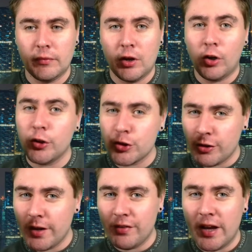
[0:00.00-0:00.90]
Archer
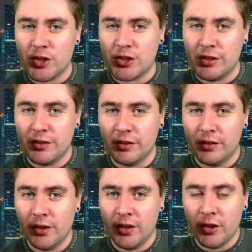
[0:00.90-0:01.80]
Aviation.
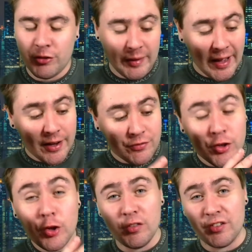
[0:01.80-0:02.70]
So we have the
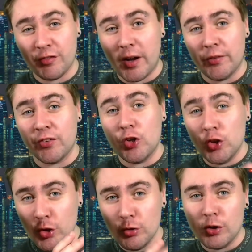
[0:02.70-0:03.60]
news around
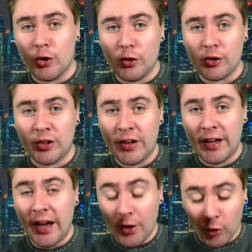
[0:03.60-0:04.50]
New York
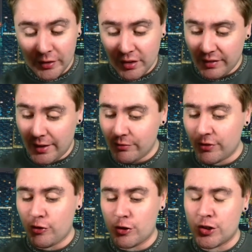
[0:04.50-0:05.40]
and all this
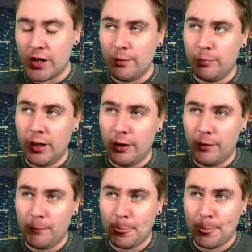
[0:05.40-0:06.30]
infrastructure getting built.
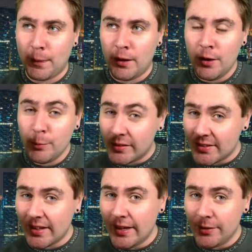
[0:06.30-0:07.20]
But
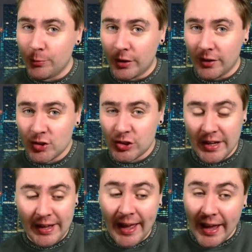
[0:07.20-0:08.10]
today we're going to
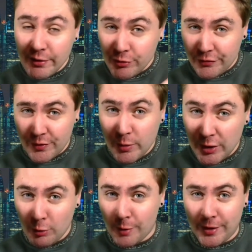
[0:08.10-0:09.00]
share everything we
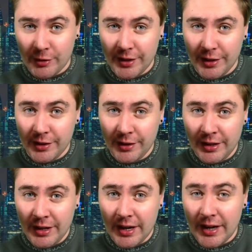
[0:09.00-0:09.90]
know about it,
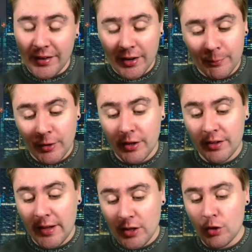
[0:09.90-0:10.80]
and then I'm going to
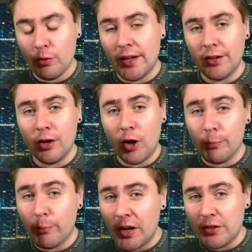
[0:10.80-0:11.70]
let you in on
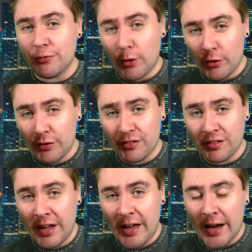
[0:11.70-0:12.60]
my thoughts
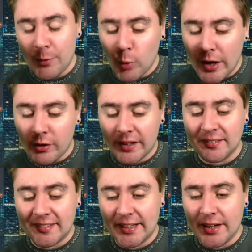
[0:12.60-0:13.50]
and where I can
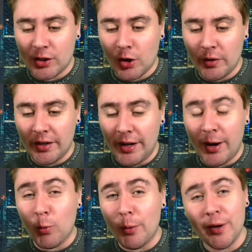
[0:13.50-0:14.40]
see it going and
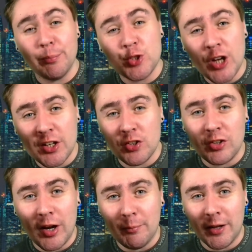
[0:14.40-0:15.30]
what my projected
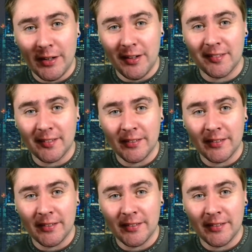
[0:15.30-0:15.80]
timeline is.